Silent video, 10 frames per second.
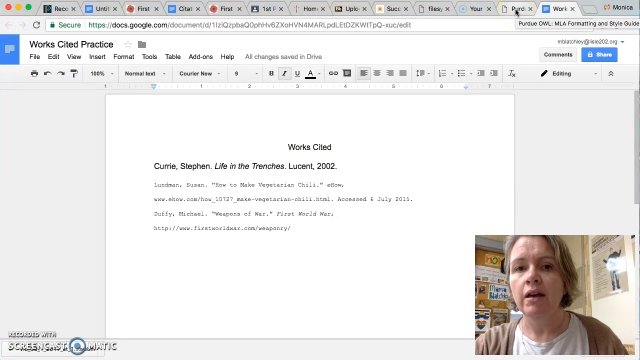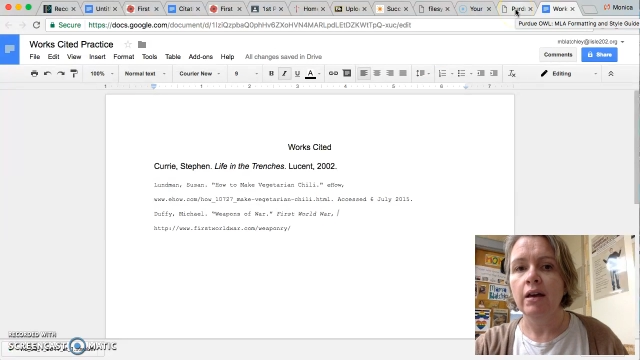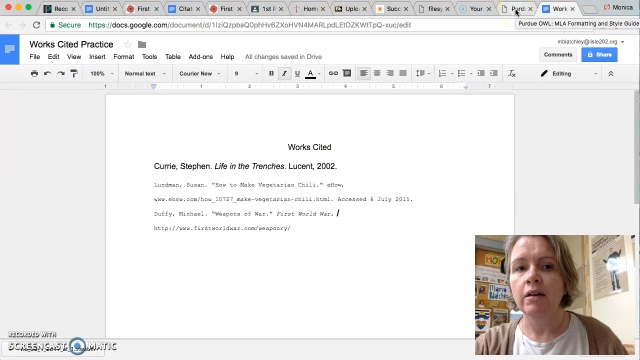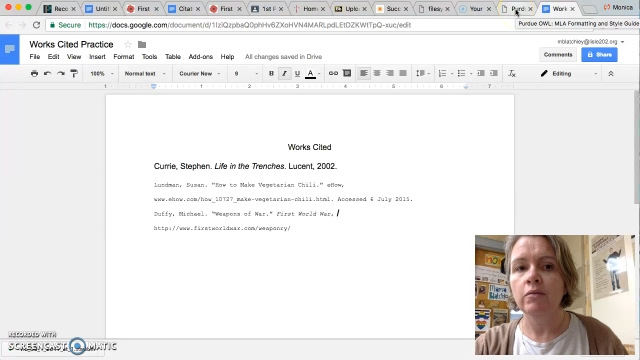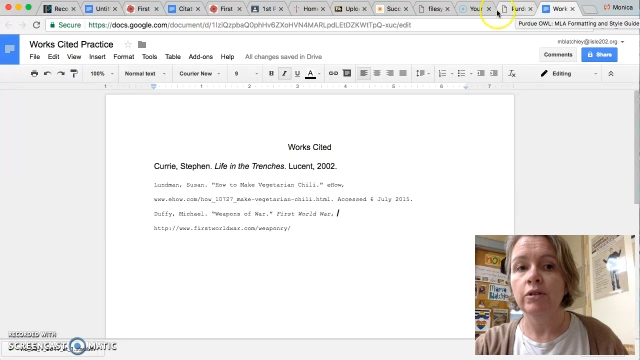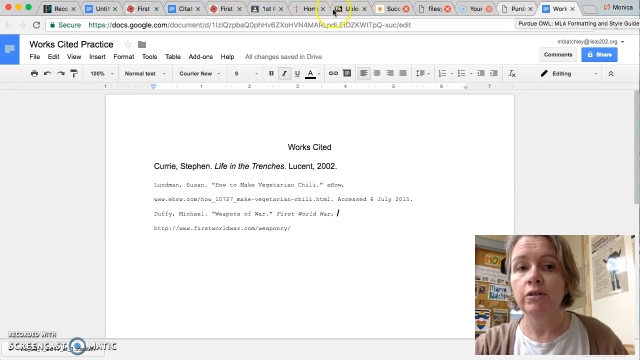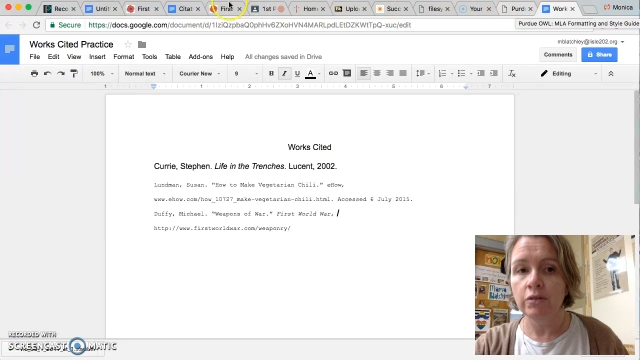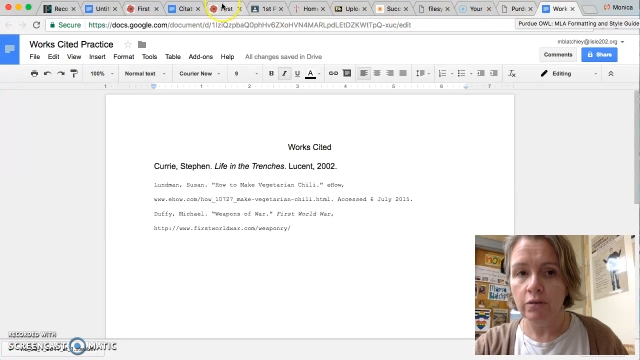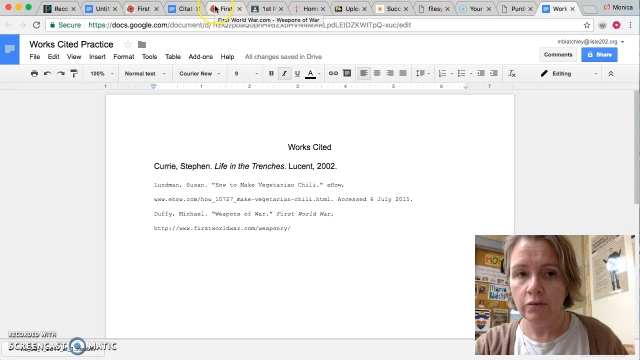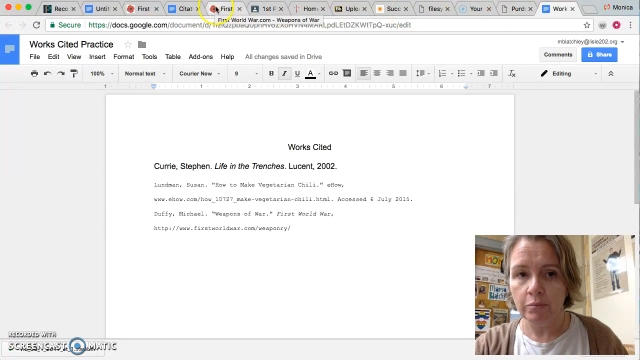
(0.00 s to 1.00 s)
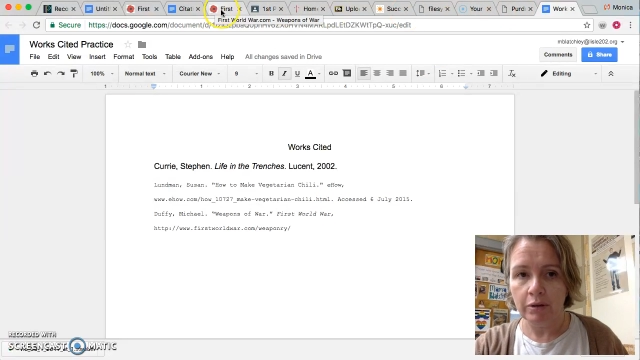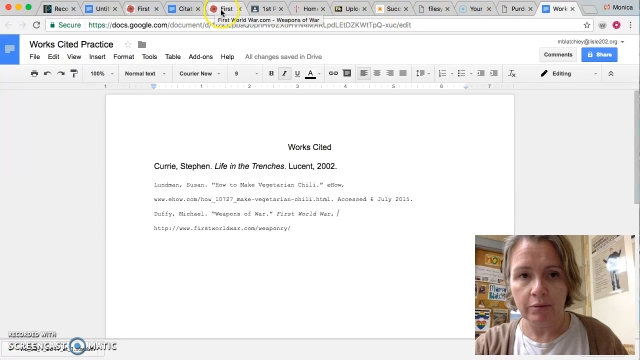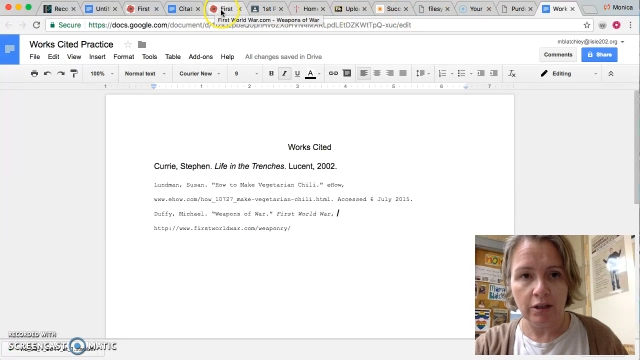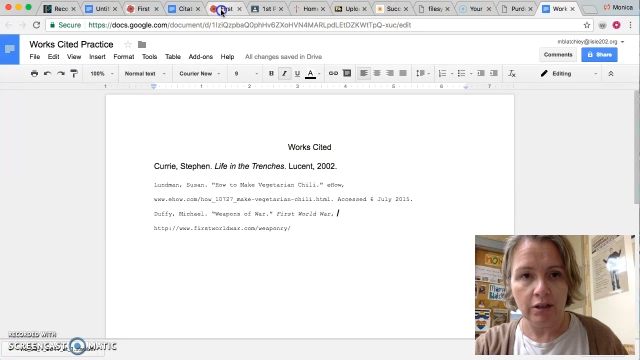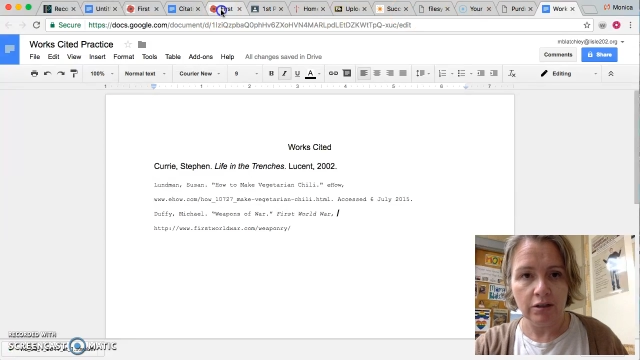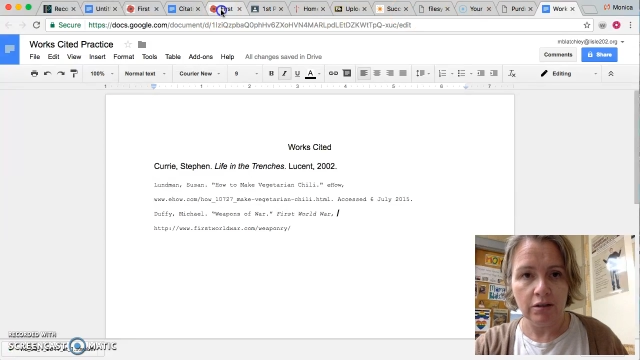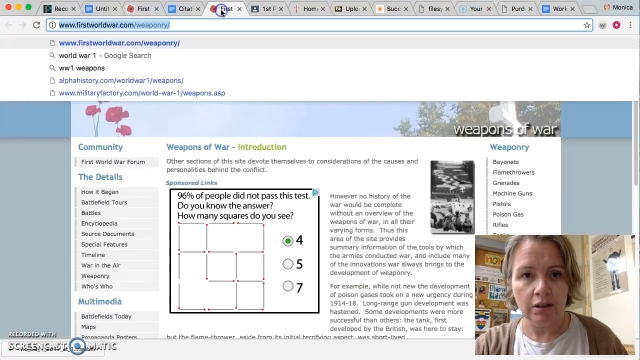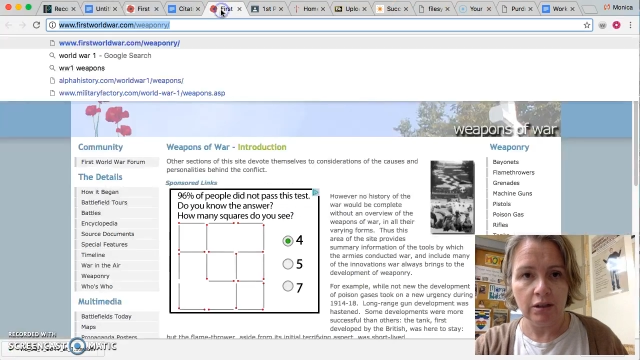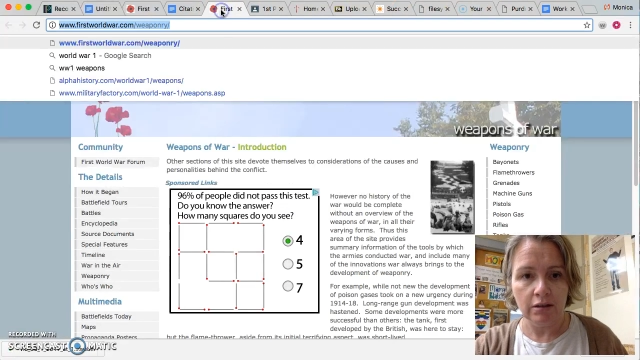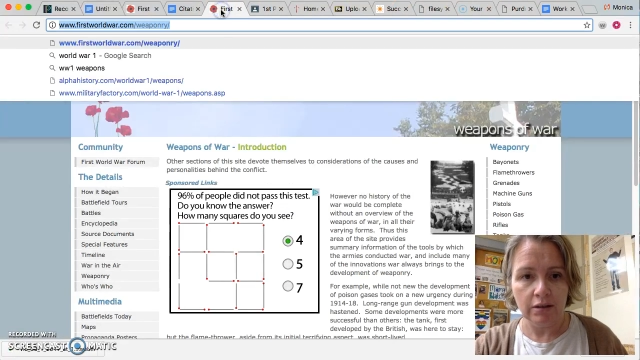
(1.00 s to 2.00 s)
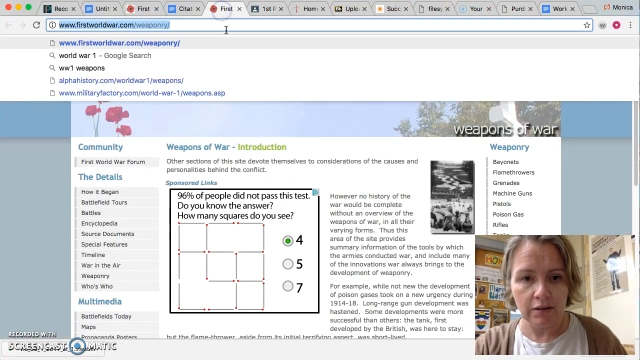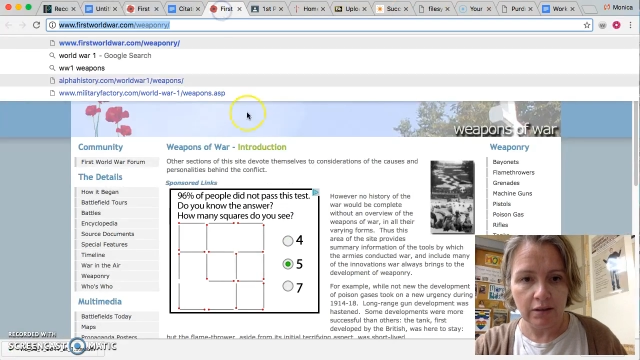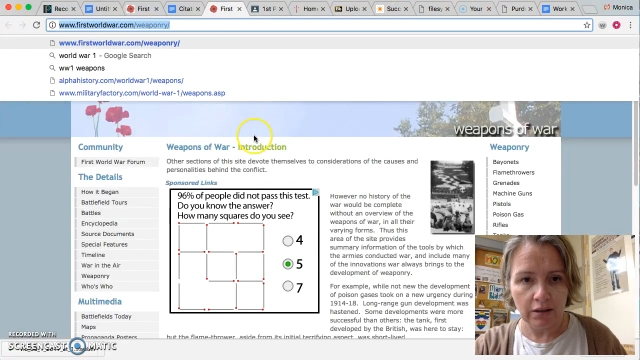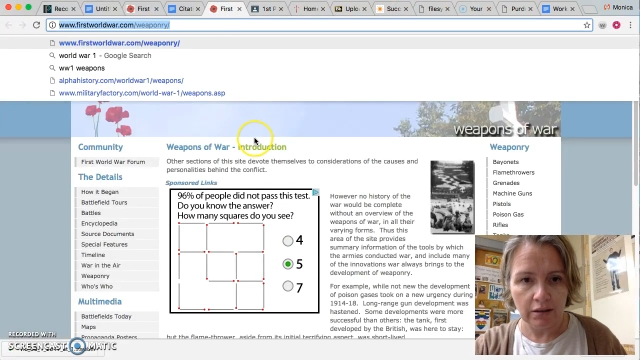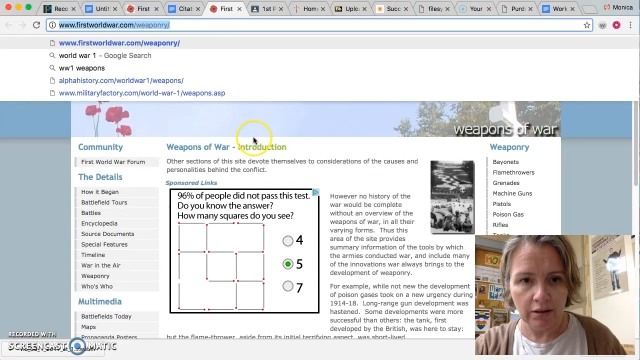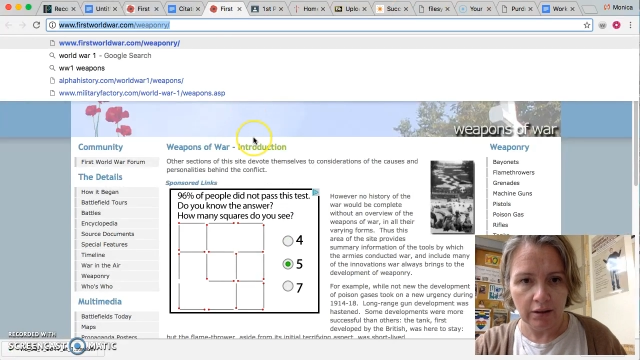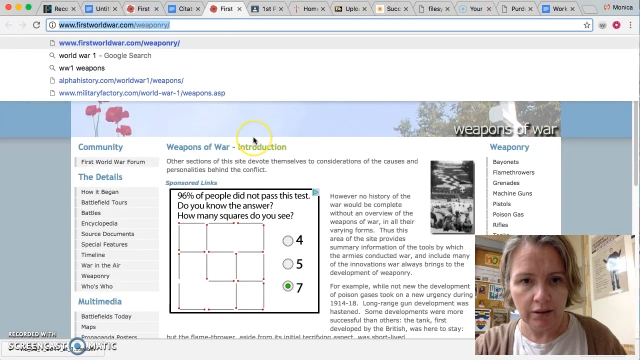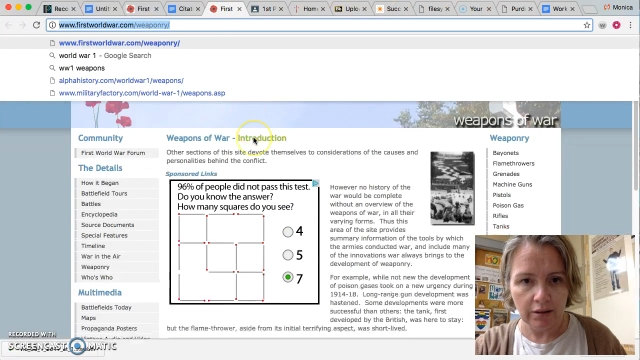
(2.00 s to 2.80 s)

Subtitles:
And we do have a publication date. Let's take a look.